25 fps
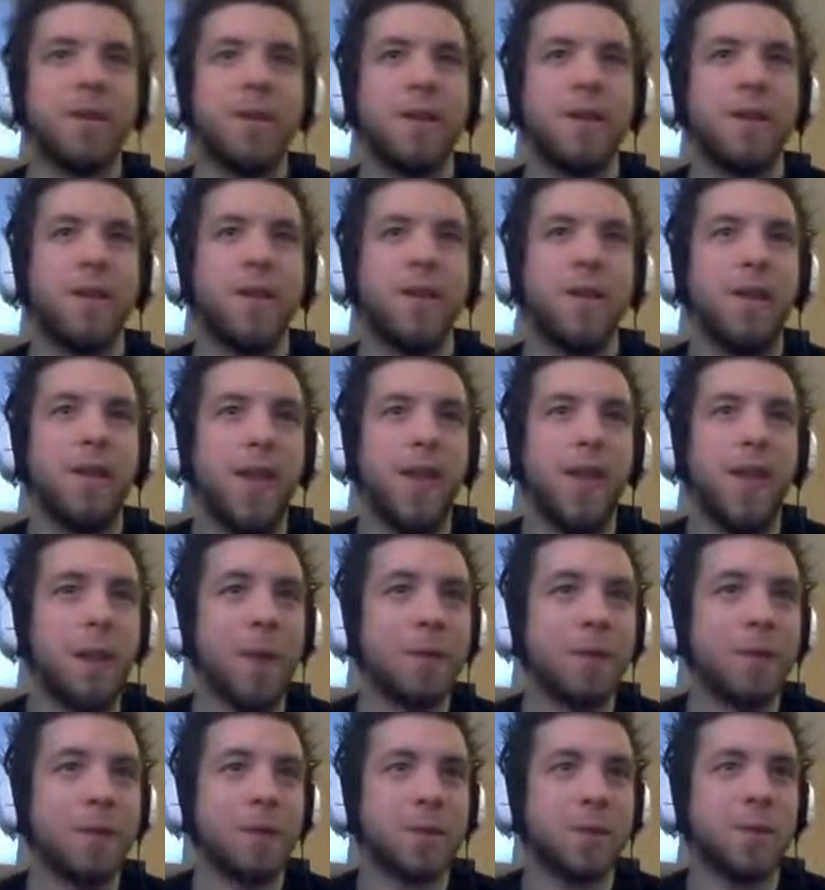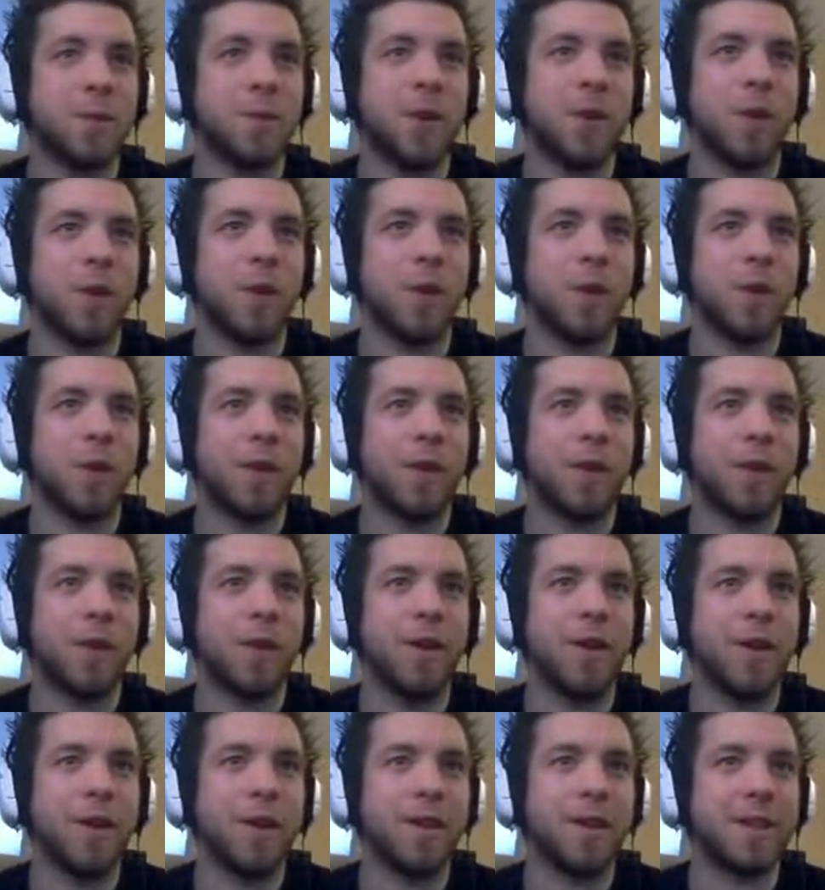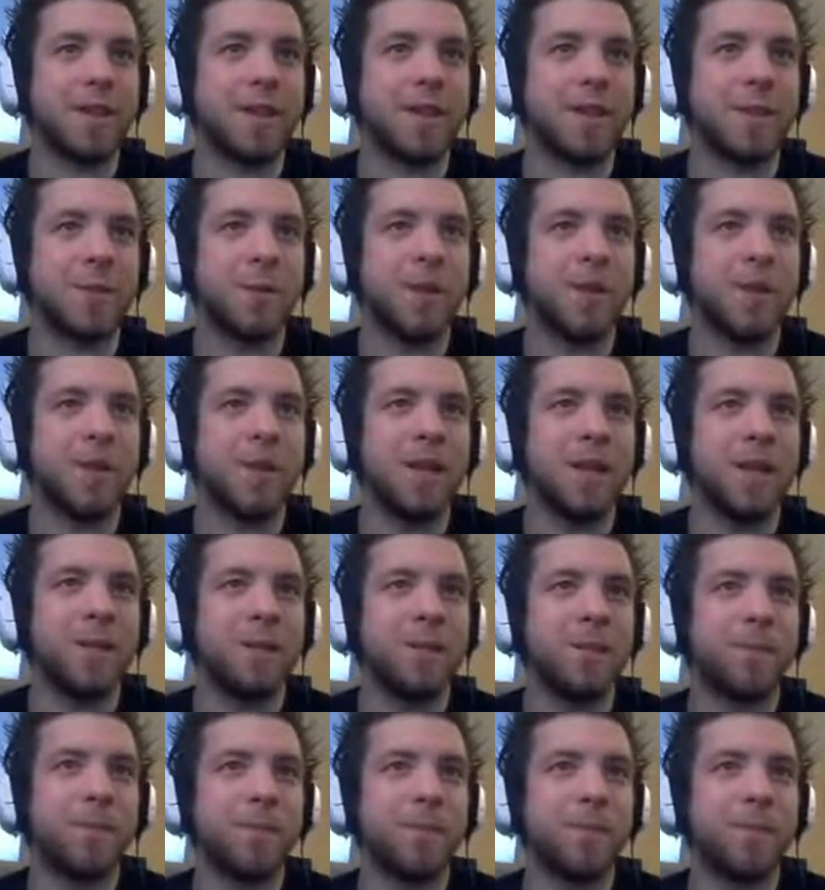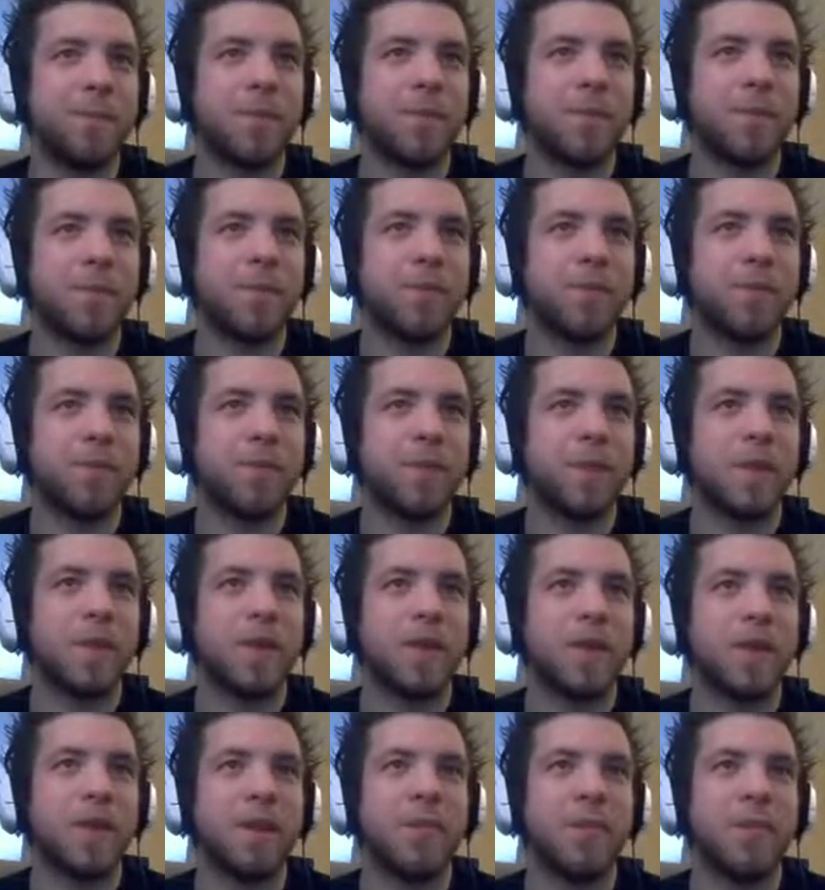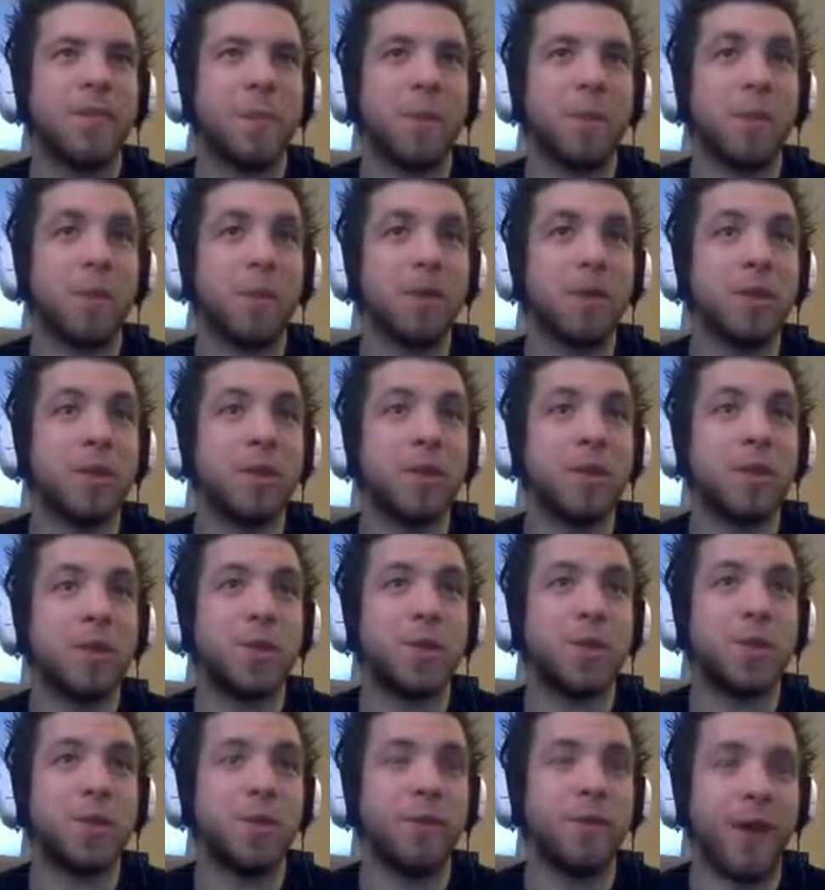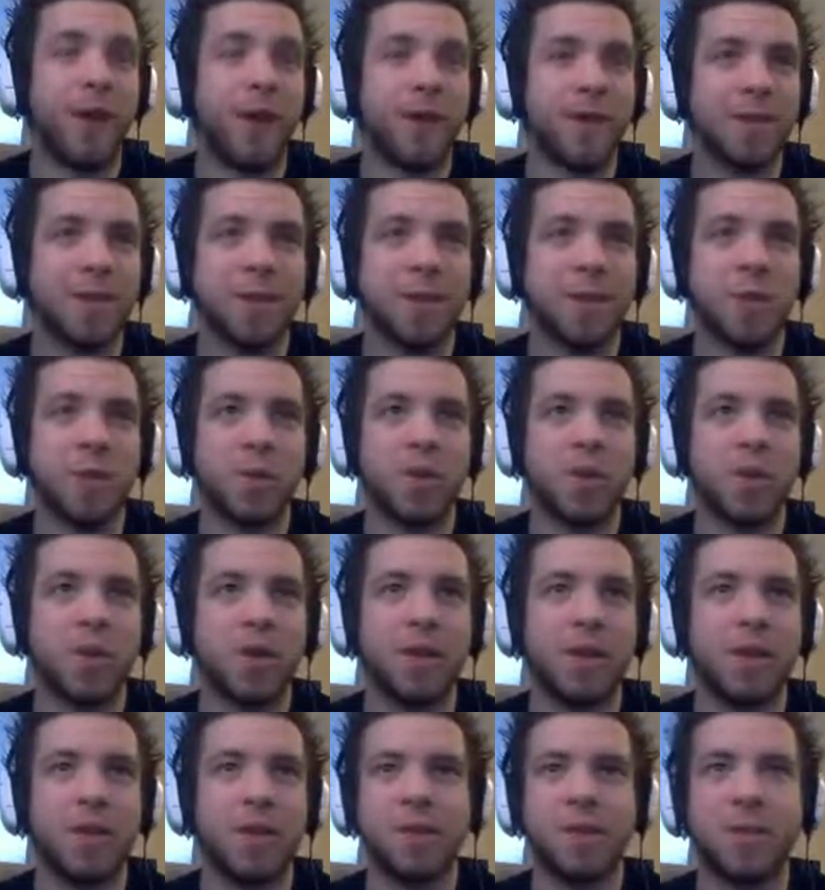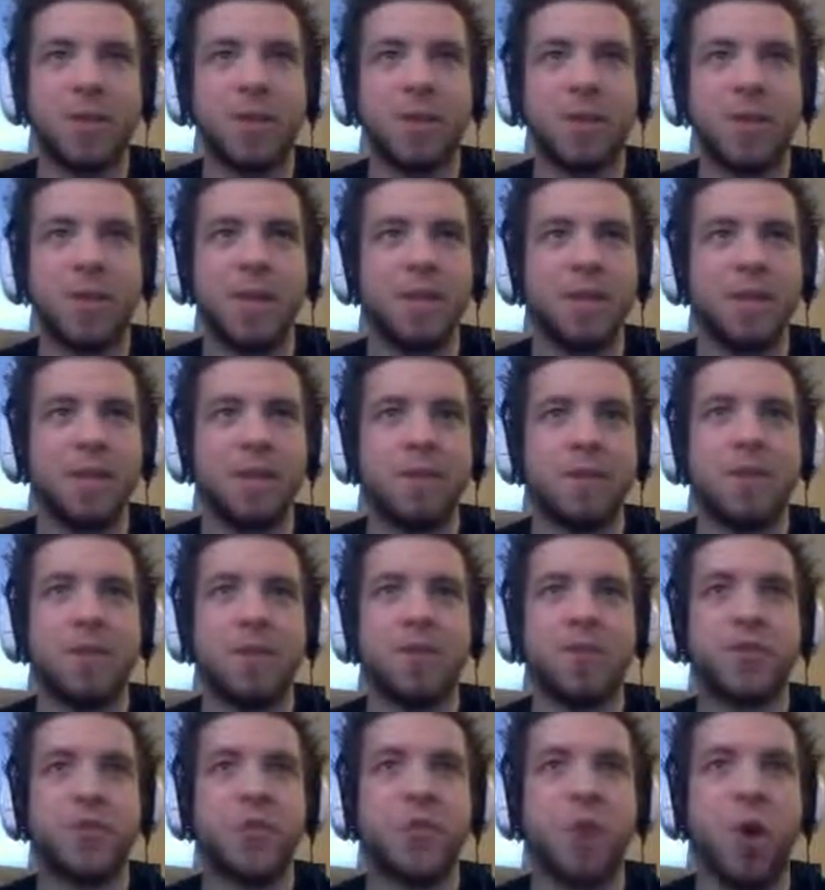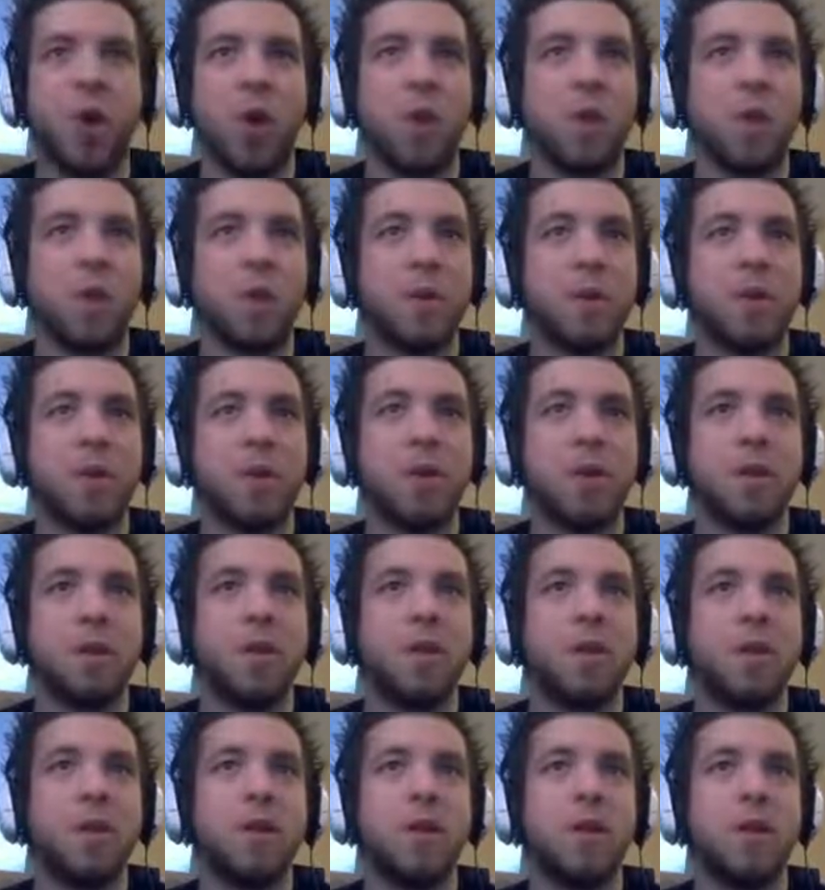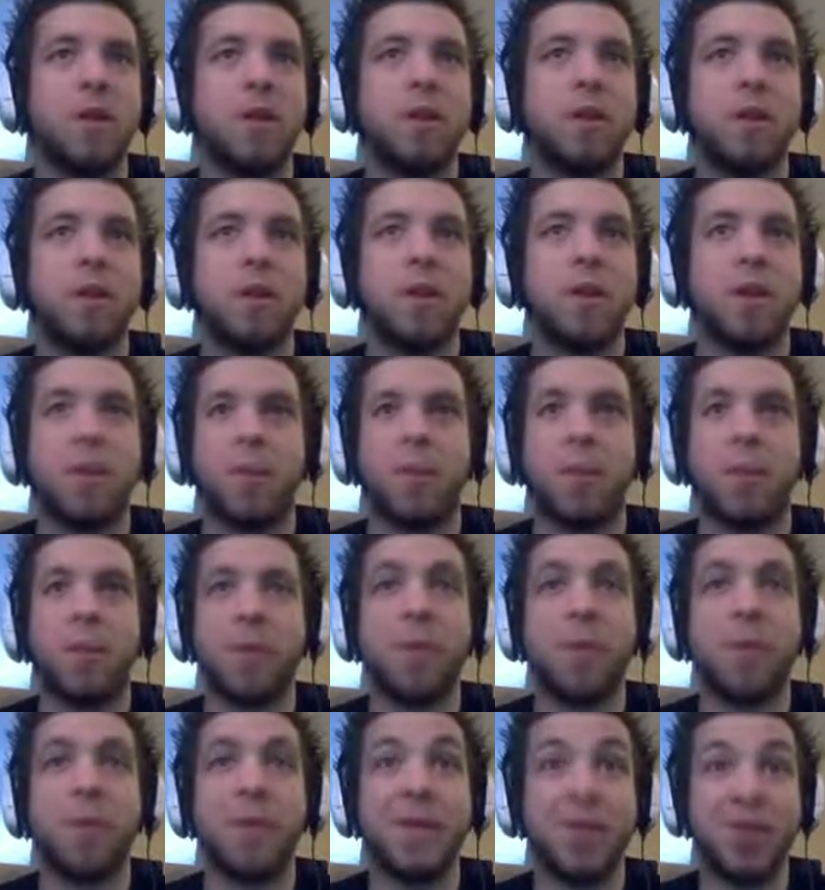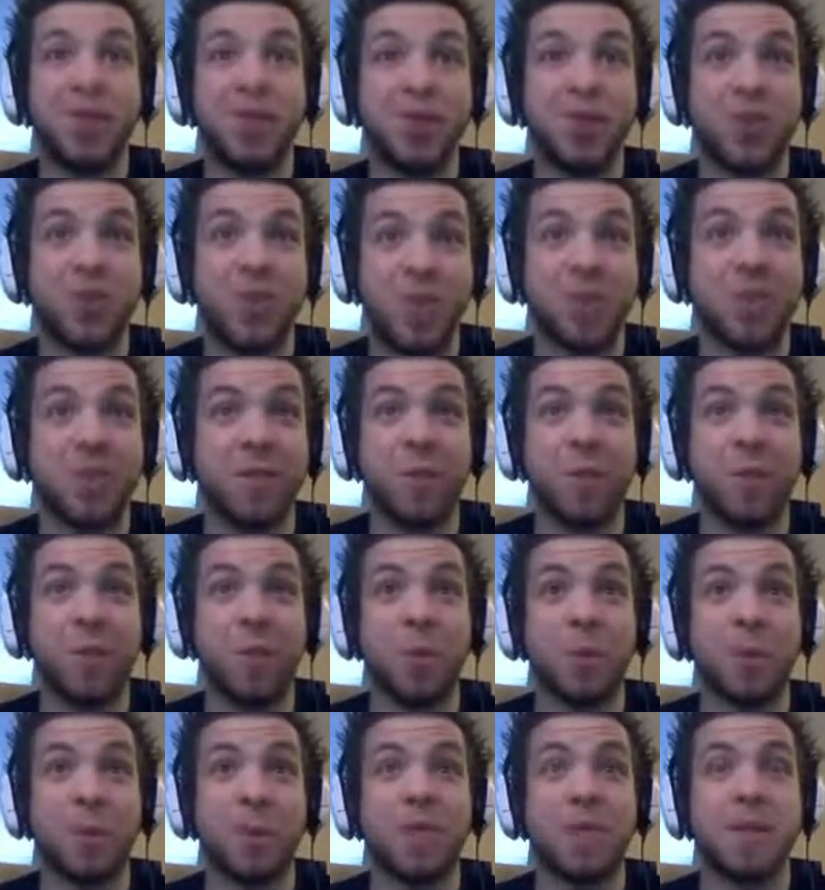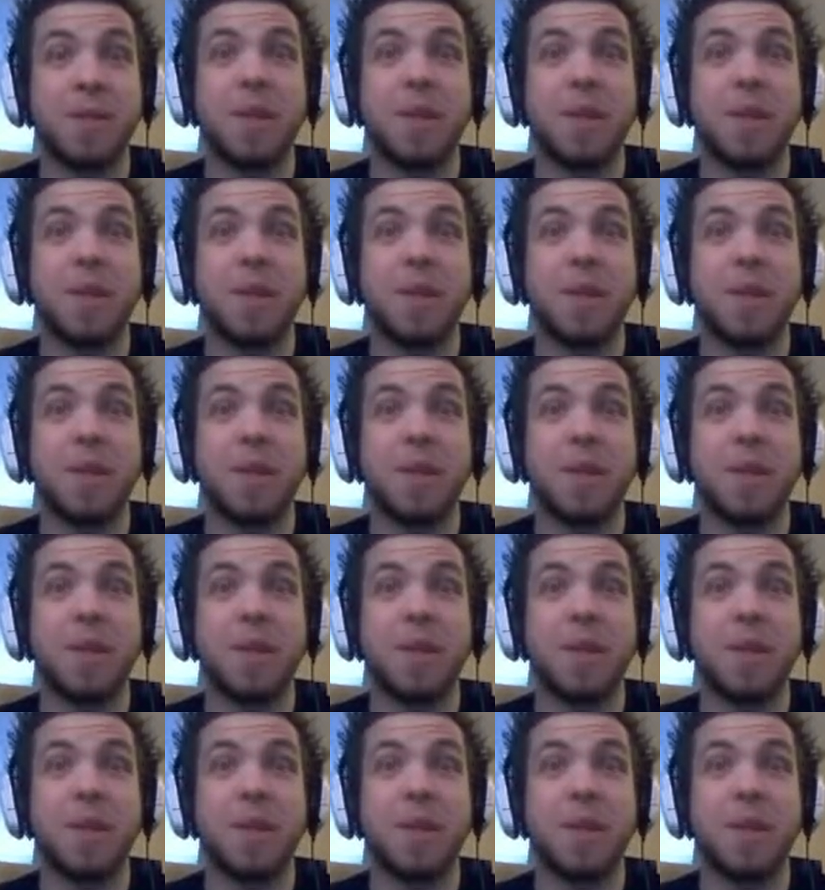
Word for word: And that was cool, I thought. Oh, that is so neat. If my bullets would shoot faster, I'm sure that this would be just phenomenal. It'd probably be destructive, almost.